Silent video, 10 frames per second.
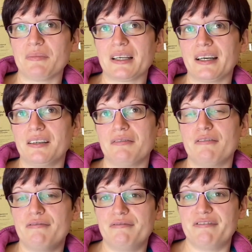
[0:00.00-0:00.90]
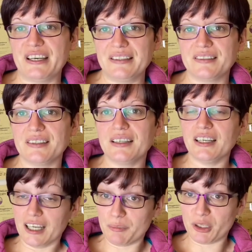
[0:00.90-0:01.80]
kind of fit
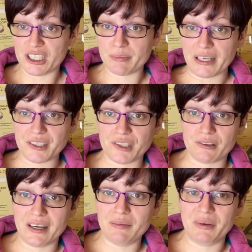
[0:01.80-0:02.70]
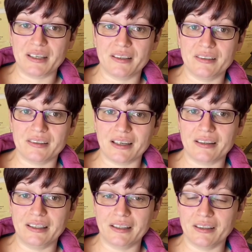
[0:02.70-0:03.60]
a perspex tray, because I
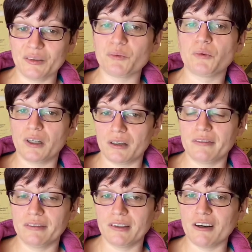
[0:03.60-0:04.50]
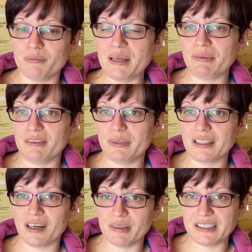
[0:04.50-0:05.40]
think a lot of people have
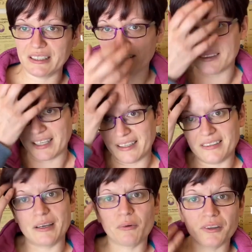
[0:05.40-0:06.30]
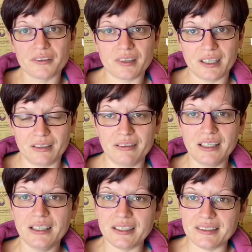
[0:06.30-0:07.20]
been commenting and saying is they want kind of
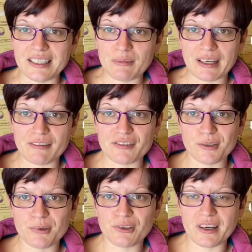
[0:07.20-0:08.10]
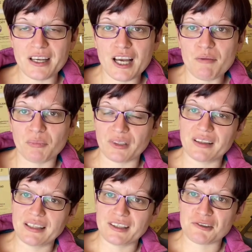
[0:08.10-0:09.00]
deep layer of substrate, but the
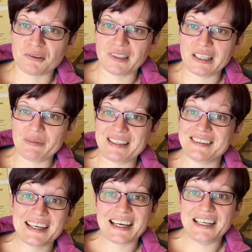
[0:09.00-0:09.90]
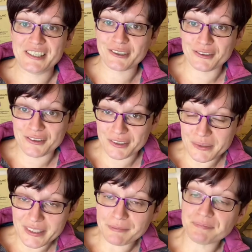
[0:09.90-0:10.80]
thing they're struggling with is their cage doesn't
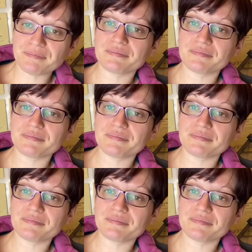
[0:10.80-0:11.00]
suit it.